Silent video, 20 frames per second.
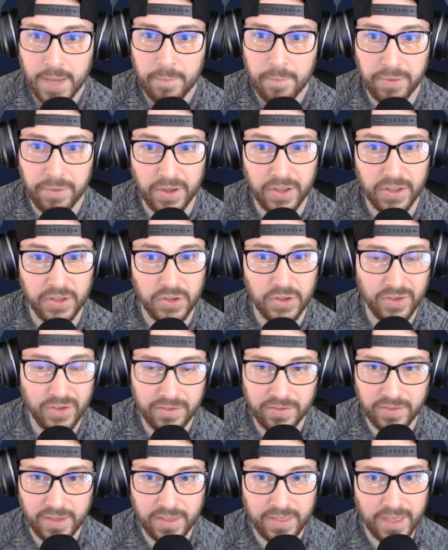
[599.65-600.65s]
But you can
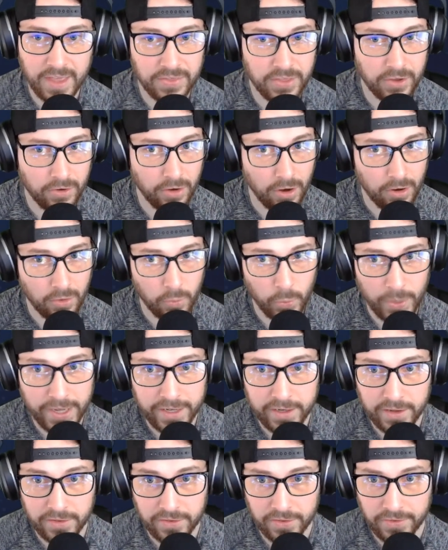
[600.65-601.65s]
see that there are
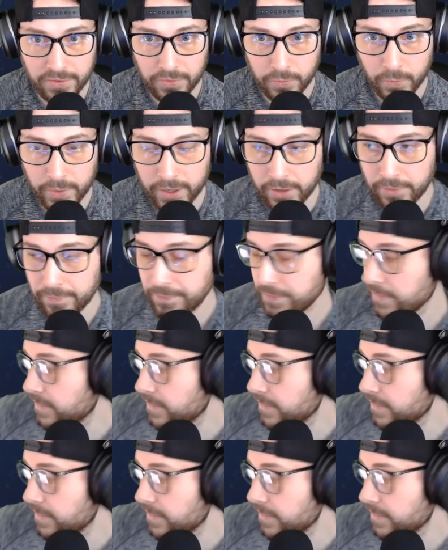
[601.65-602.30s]
weaknesses as well.